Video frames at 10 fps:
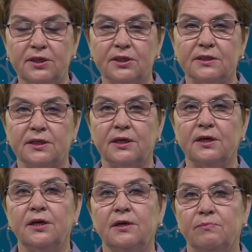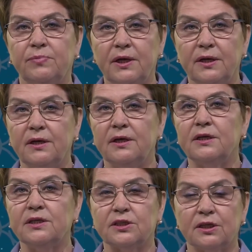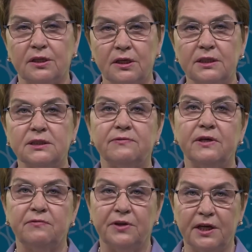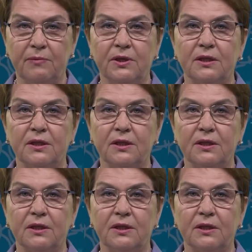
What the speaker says: disinfection and sanitary equipment,